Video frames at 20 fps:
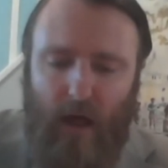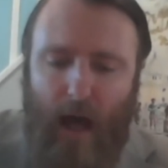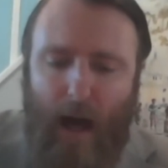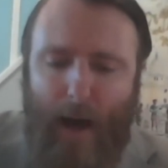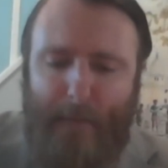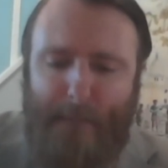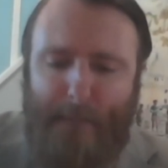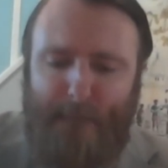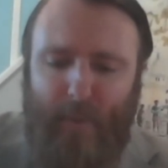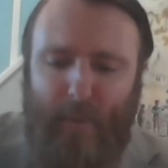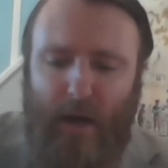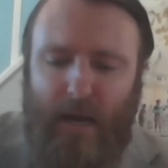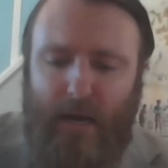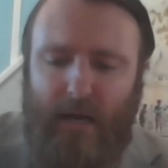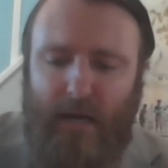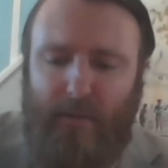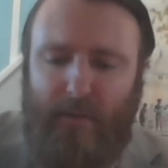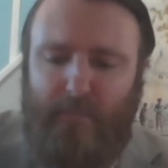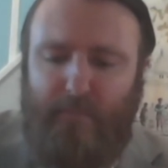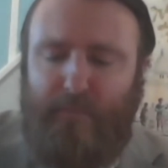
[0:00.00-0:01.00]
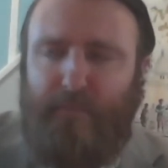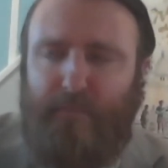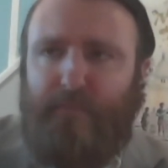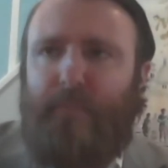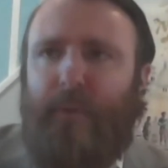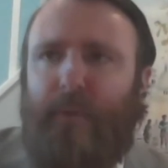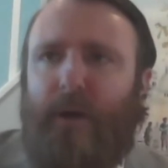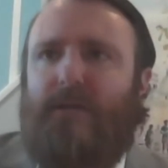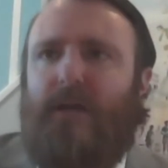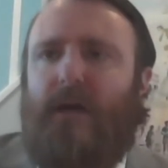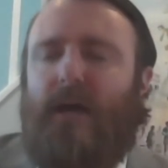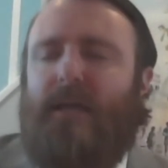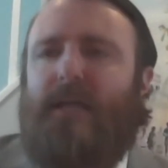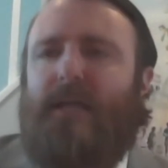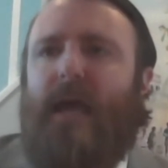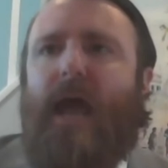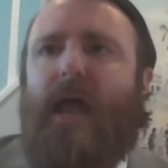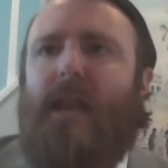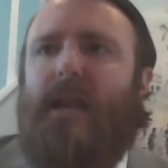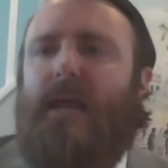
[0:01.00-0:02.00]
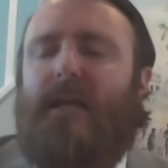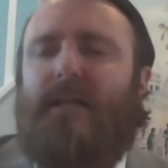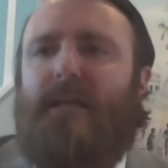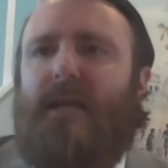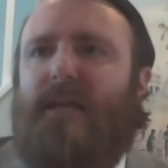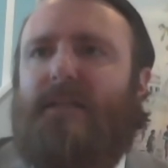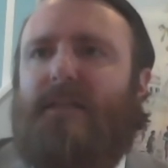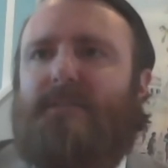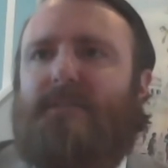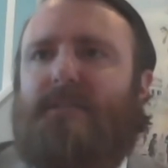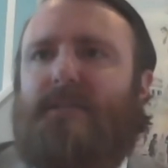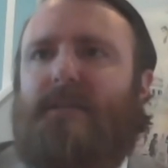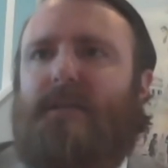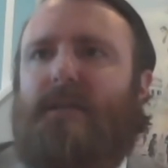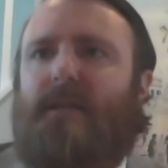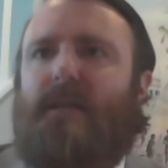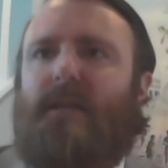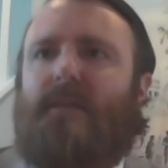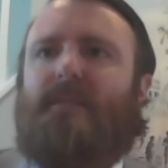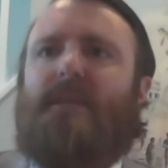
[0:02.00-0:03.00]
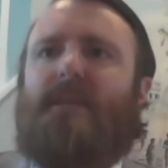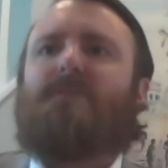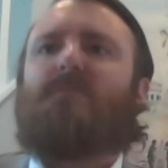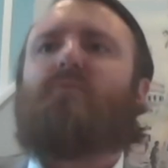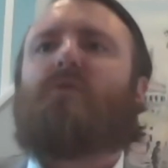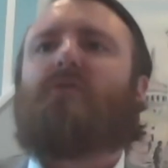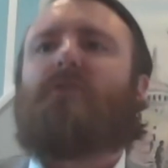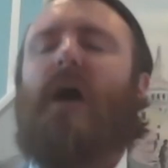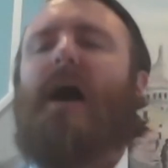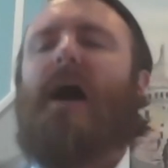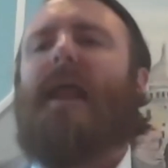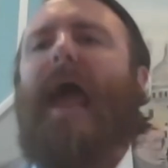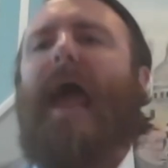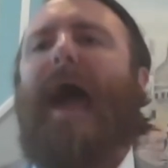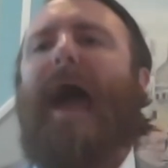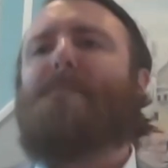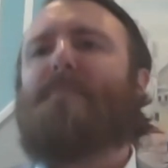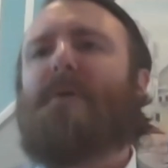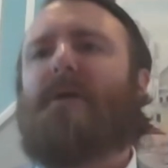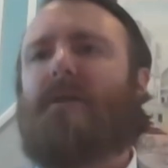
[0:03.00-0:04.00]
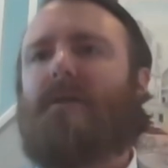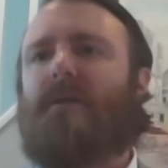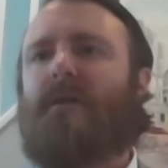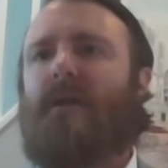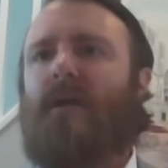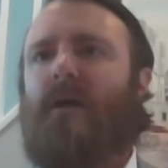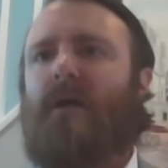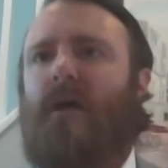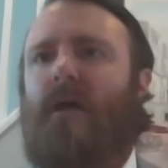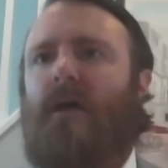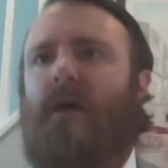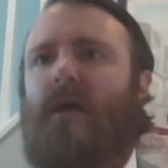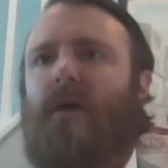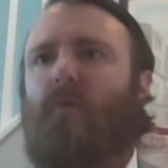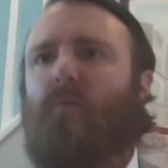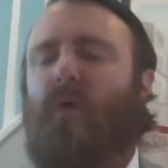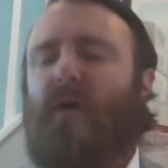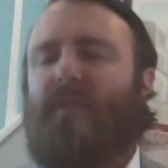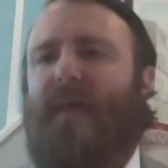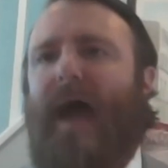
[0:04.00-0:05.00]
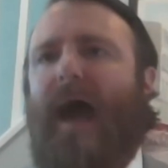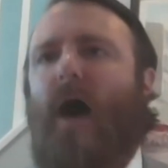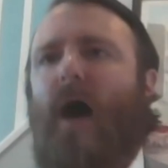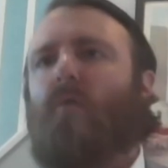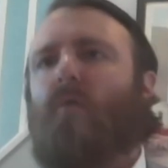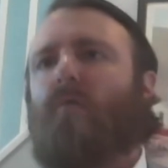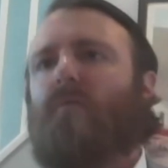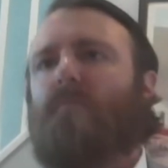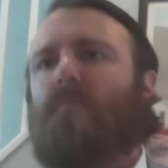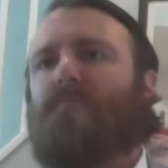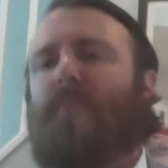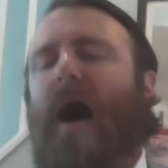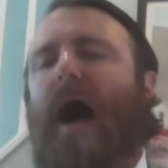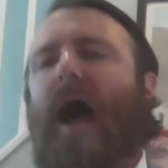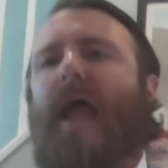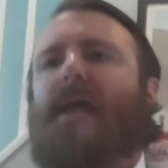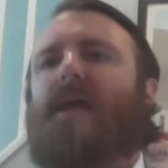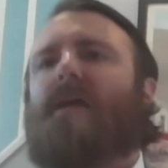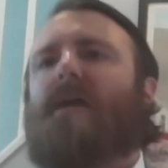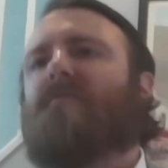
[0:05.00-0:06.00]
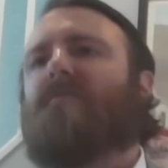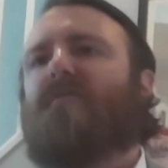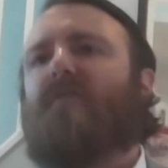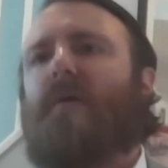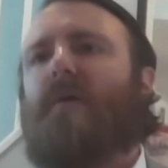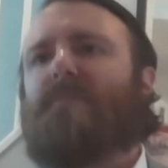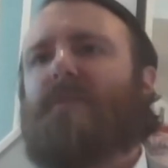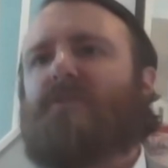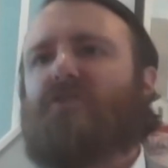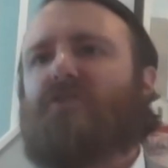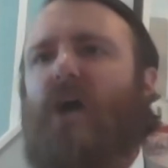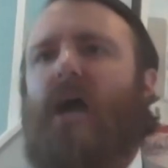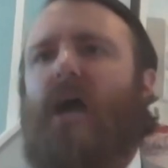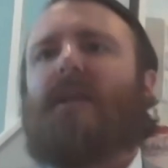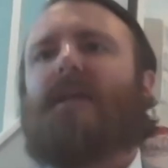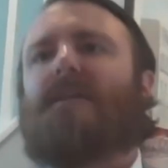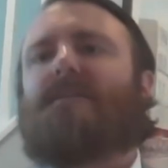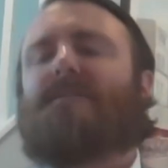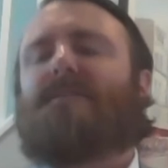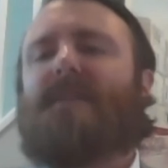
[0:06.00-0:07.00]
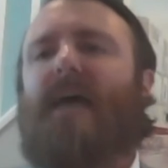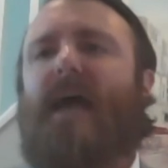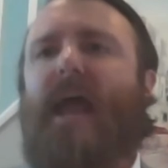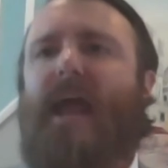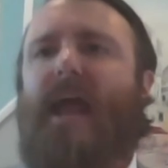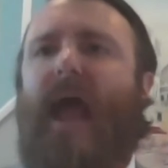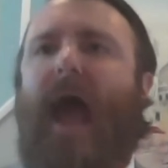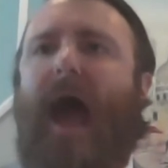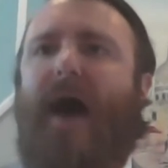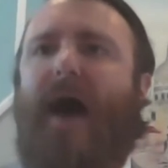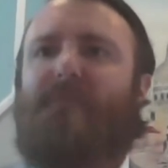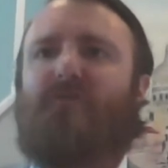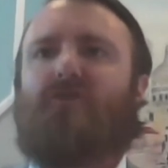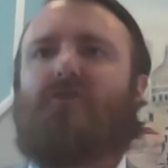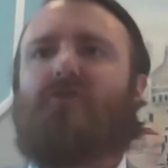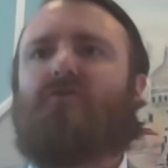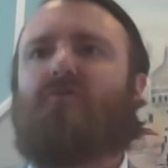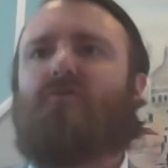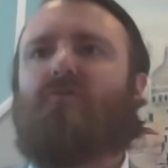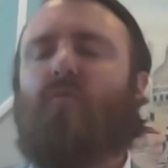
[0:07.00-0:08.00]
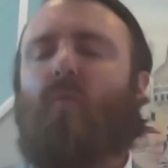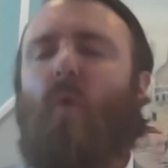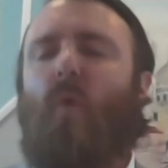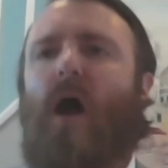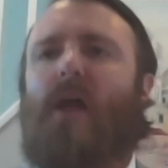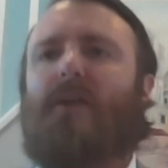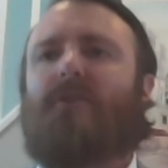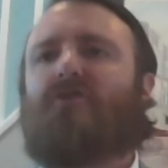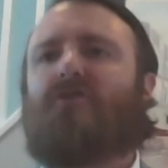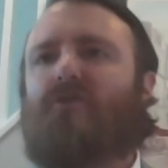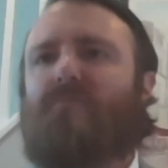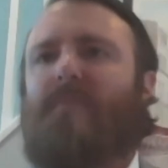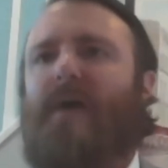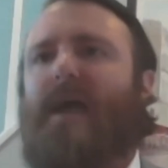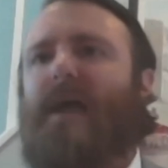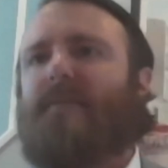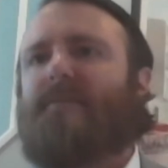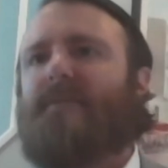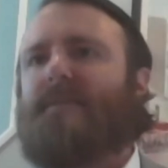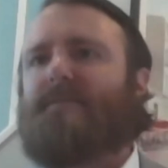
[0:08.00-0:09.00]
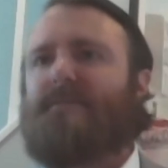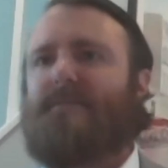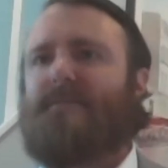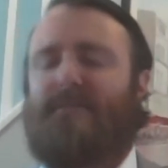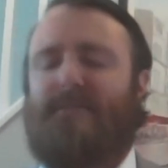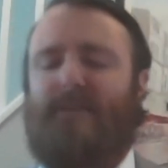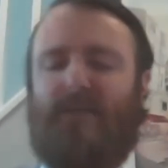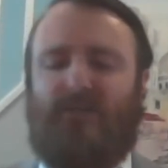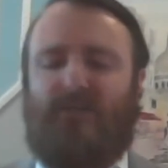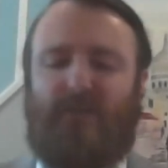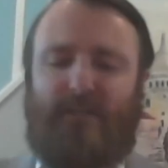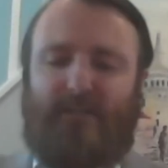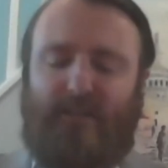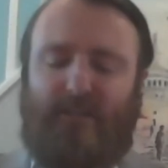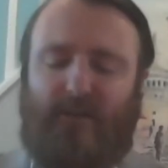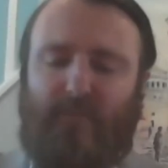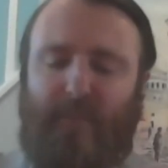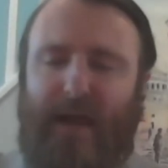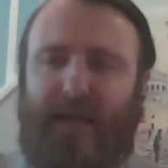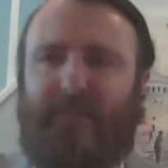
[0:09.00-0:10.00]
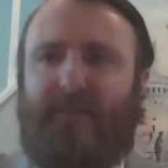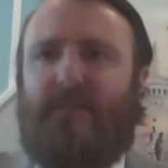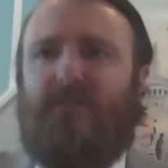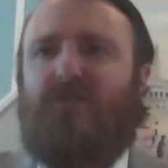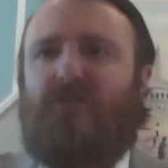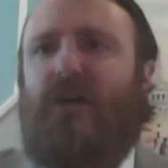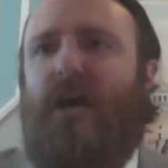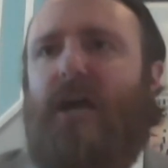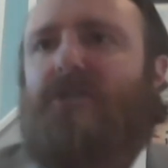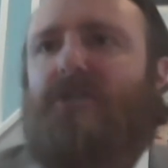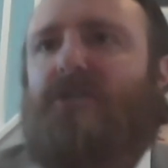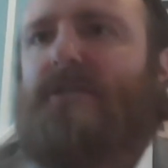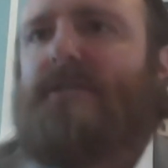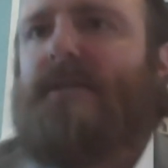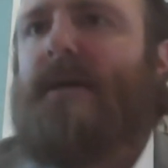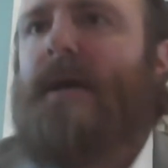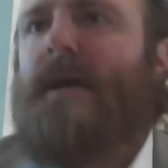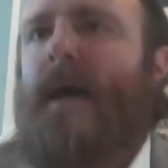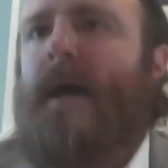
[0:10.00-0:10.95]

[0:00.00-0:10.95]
Um, but but again, it, it's this will not happen without buy-in from the Chinese. They have to want to make these decisions or make these changes.